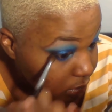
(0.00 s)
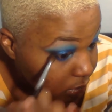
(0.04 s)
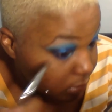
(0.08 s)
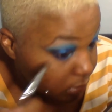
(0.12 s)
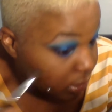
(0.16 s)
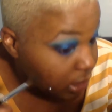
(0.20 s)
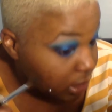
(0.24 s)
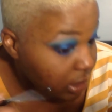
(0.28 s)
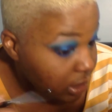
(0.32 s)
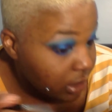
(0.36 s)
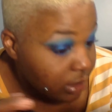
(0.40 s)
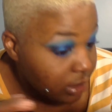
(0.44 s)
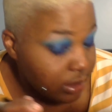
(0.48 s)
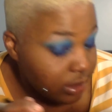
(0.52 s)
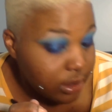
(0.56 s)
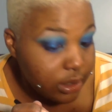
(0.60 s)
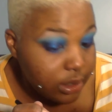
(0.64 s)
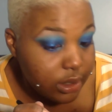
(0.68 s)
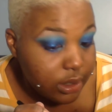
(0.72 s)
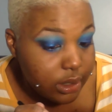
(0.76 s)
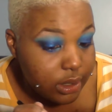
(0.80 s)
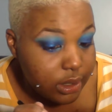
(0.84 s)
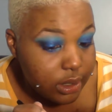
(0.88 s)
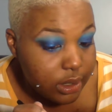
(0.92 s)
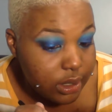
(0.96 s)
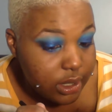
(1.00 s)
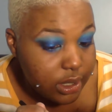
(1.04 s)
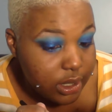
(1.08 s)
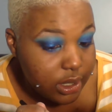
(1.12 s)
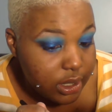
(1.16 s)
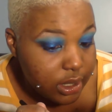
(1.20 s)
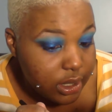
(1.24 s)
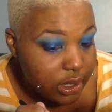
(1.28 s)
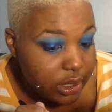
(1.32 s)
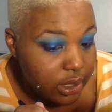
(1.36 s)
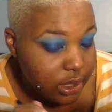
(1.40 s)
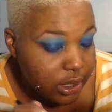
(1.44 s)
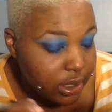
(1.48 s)
I'm just going
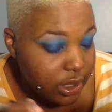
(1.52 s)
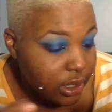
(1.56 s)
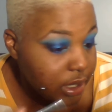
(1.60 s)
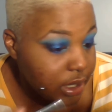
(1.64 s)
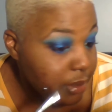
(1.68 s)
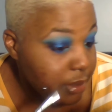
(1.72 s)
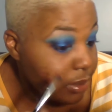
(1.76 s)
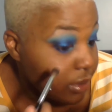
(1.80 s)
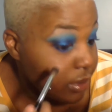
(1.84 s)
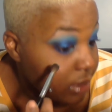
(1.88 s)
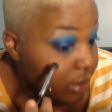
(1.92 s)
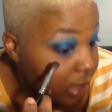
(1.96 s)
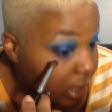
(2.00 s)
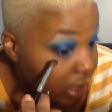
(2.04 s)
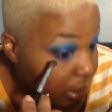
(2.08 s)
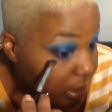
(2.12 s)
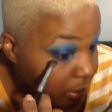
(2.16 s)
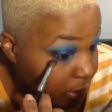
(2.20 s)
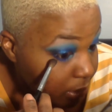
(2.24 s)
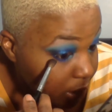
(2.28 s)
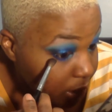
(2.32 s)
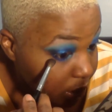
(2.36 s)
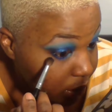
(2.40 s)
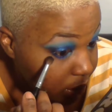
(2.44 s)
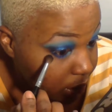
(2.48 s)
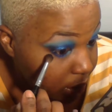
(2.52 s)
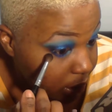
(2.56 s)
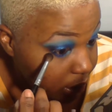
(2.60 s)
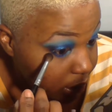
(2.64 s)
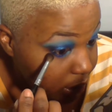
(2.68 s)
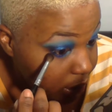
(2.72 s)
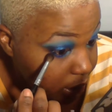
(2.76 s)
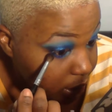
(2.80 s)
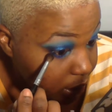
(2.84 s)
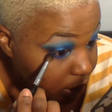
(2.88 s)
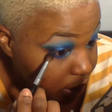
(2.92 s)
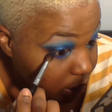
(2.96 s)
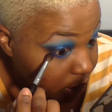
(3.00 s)
to dibble dab it on
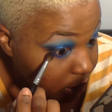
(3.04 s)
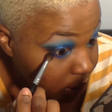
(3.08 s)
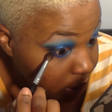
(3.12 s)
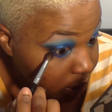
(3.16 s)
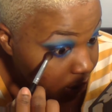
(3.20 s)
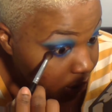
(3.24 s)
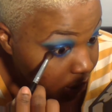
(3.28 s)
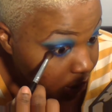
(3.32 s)
there.